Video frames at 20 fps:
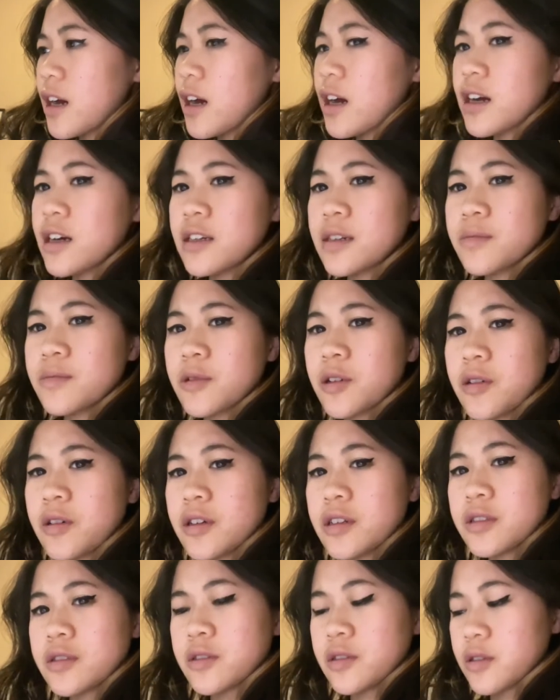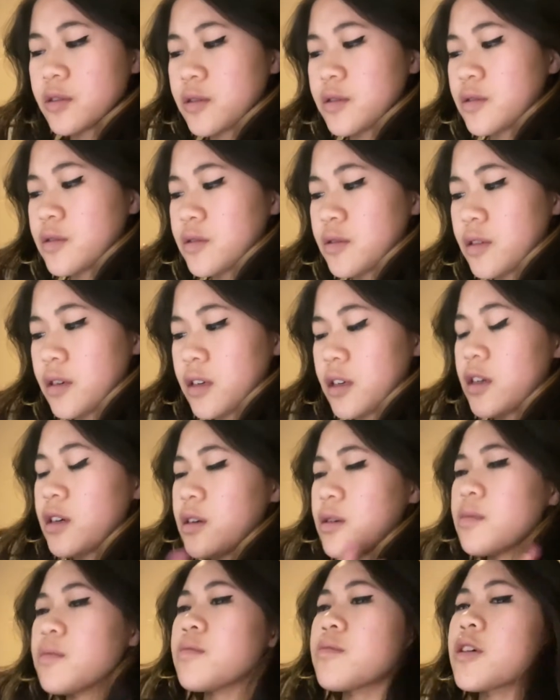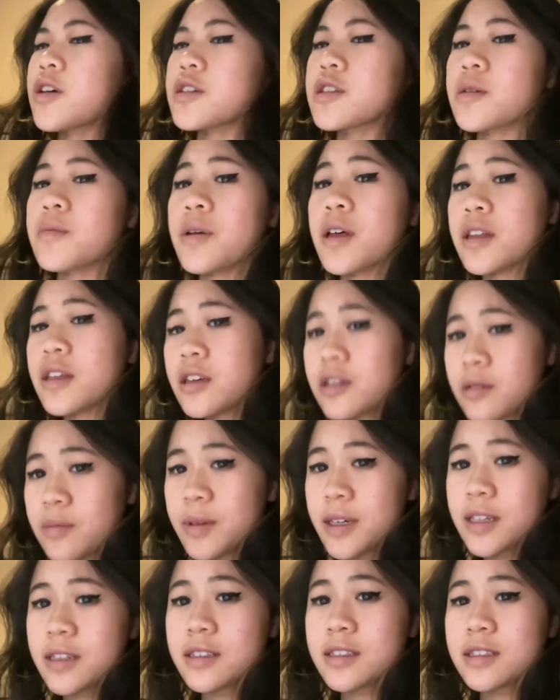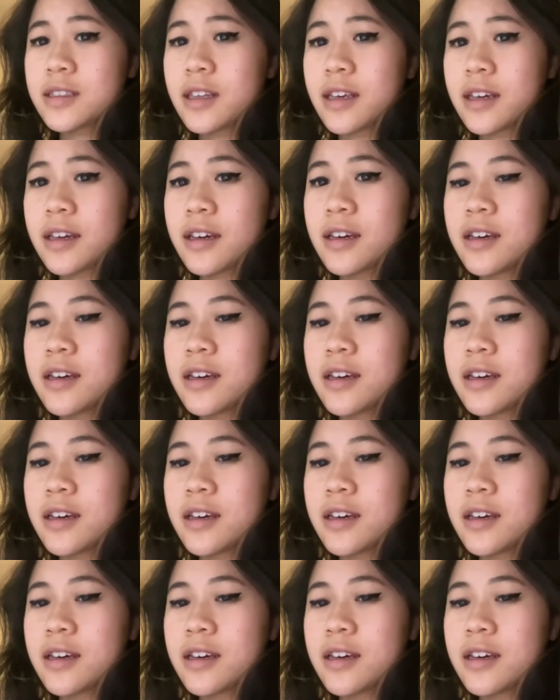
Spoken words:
I am going to brush up a little bit, just like